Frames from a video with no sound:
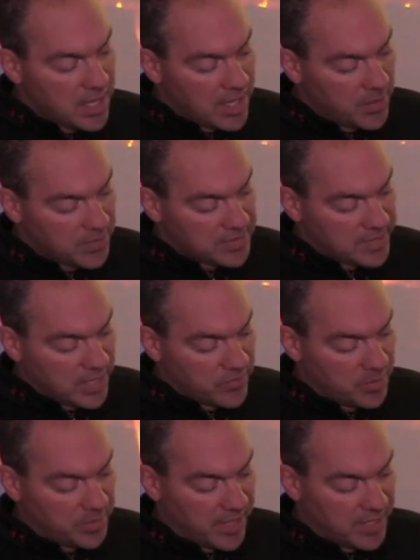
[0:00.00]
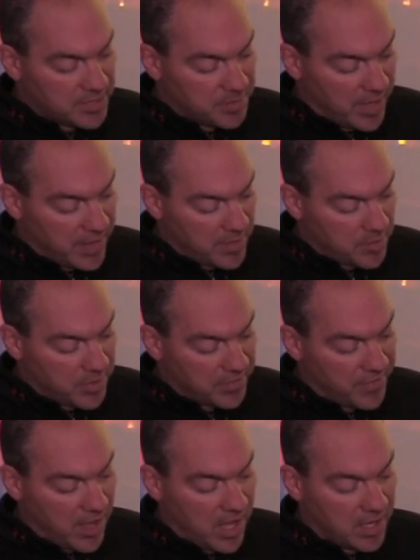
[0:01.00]
It was later replaced by the
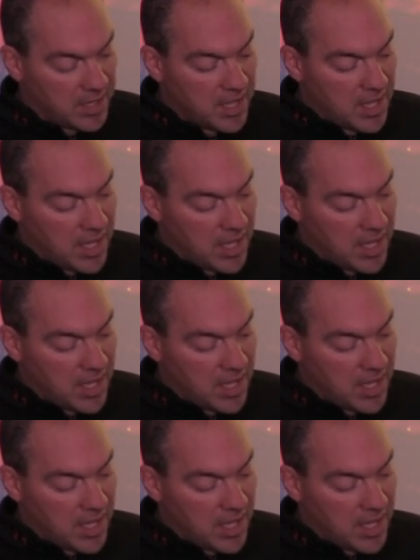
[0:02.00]
pavane,